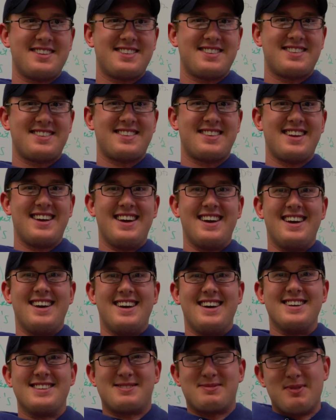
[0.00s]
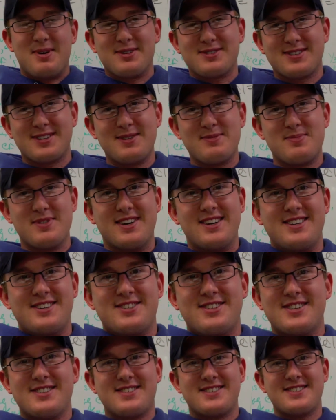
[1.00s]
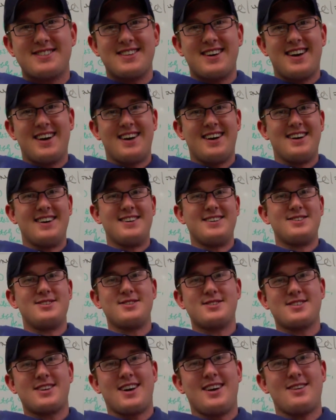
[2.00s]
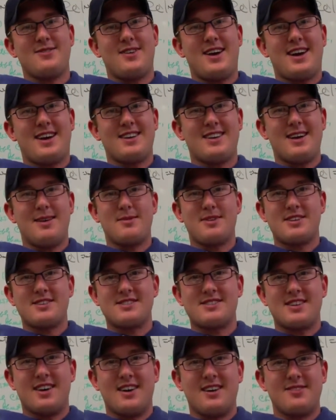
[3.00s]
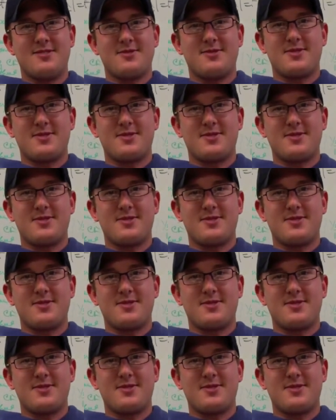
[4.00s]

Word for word: it's mostly been just uh, just kind of academic stuff.